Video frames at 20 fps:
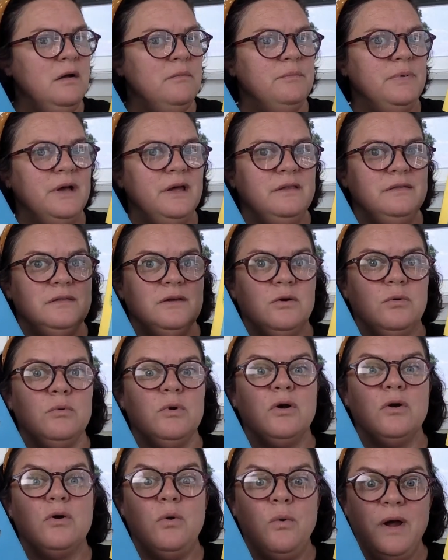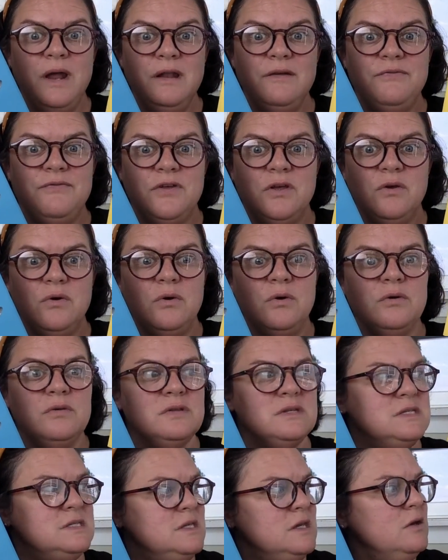but there were quite a few
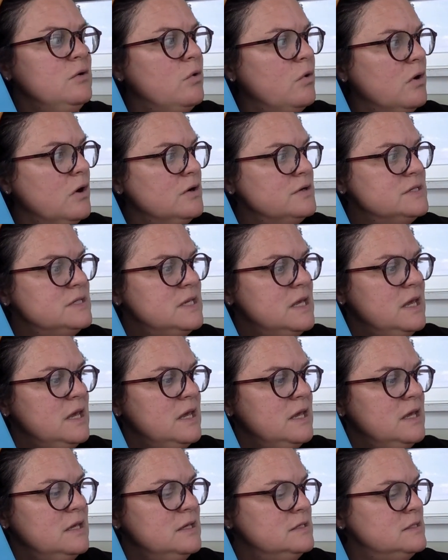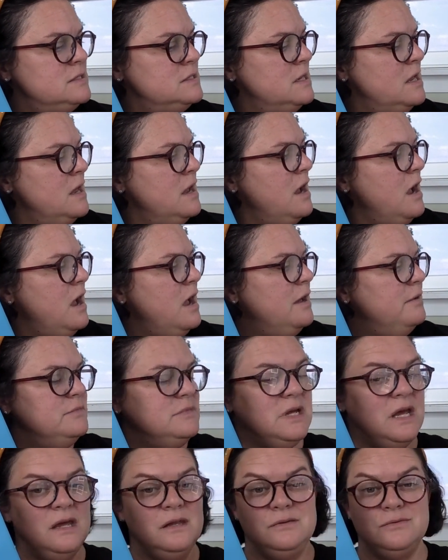seahorses
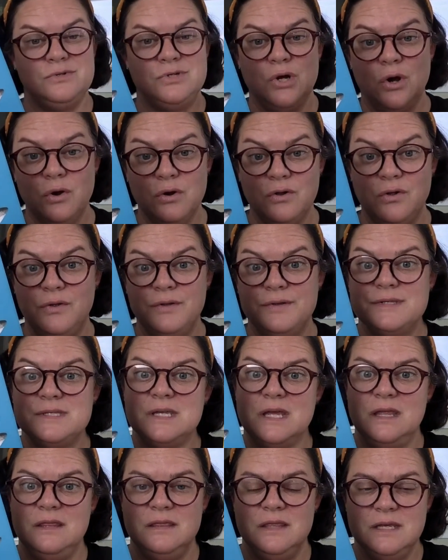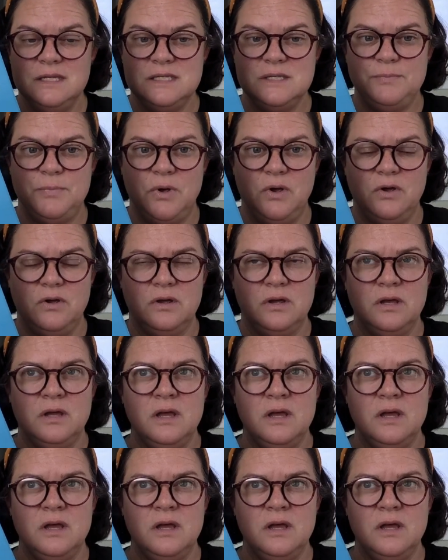and turtles in this book.